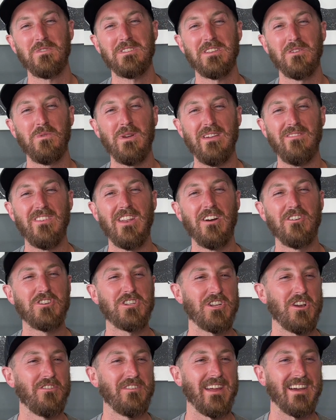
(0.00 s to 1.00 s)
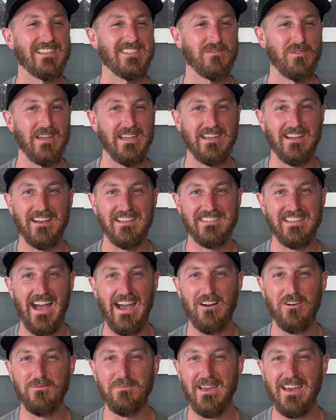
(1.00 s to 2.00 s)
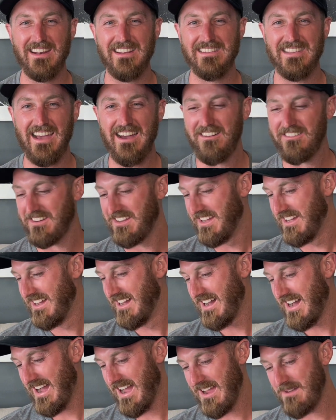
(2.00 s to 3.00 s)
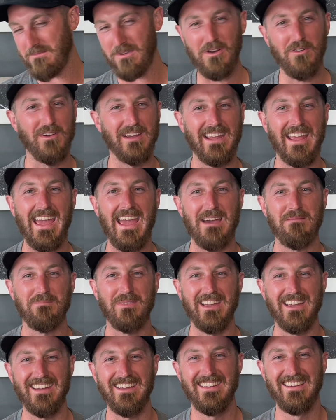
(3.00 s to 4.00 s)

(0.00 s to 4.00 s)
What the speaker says: So we have no show next week because I will be out of town. I am going camping.